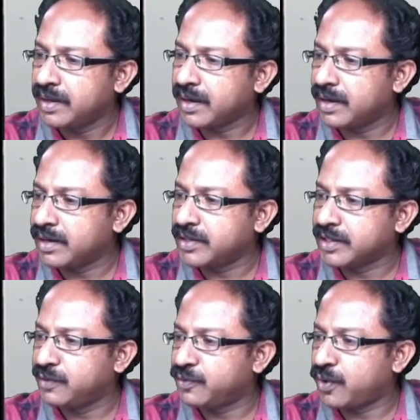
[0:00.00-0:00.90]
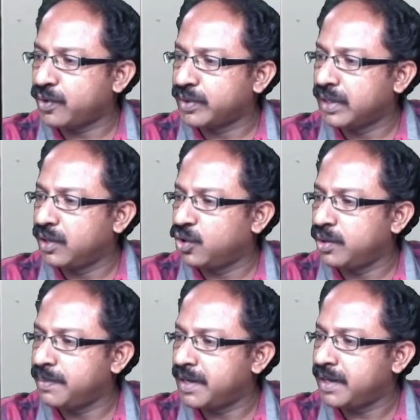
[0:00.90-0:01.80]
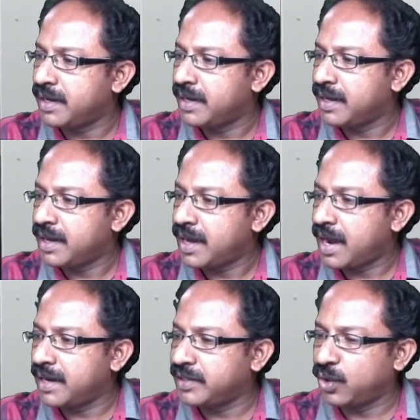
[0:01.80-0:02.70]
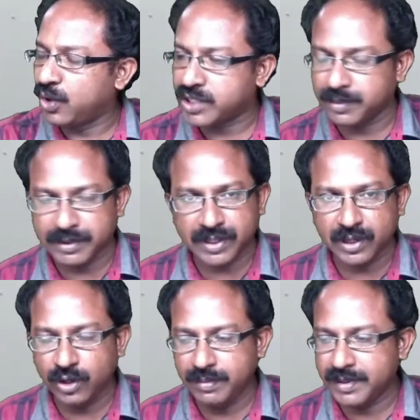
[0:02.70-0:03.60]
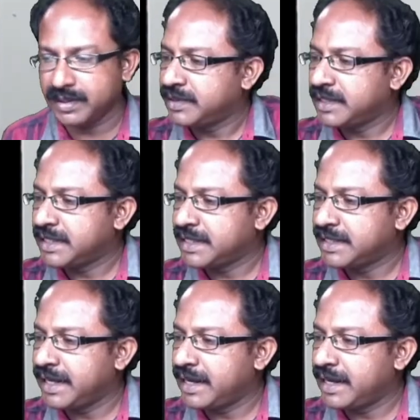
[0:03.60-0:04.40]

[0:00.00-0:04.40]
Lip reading: connecting the frontal lobe and the occipital lobe. This is the